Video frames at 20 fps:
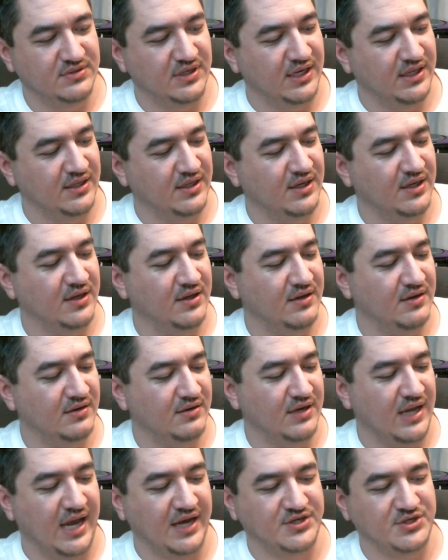and
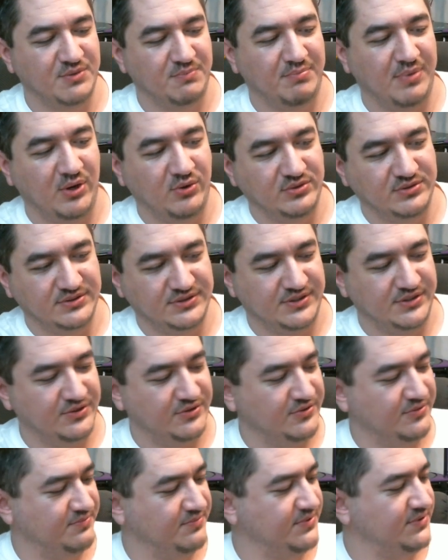then extra Bowden
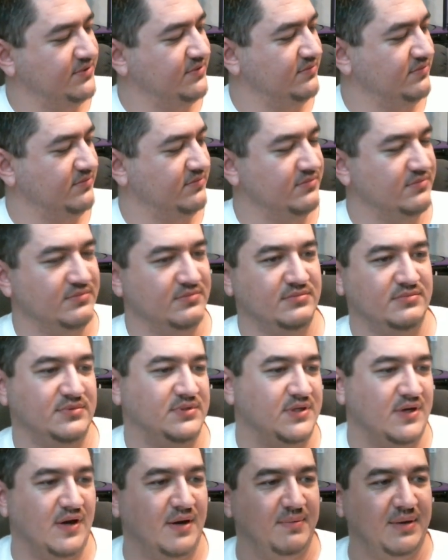tubes.
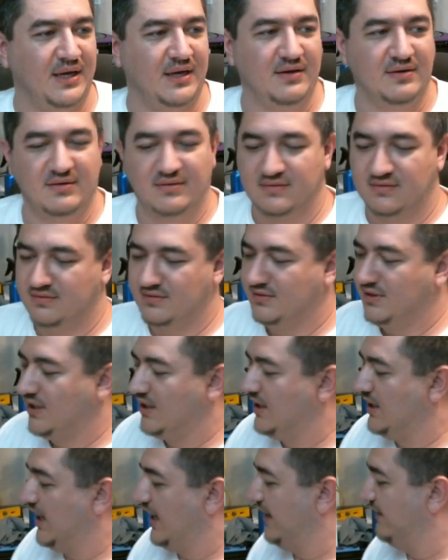So, I mean,
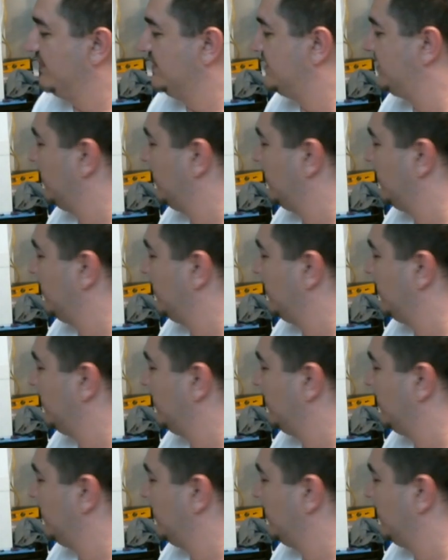even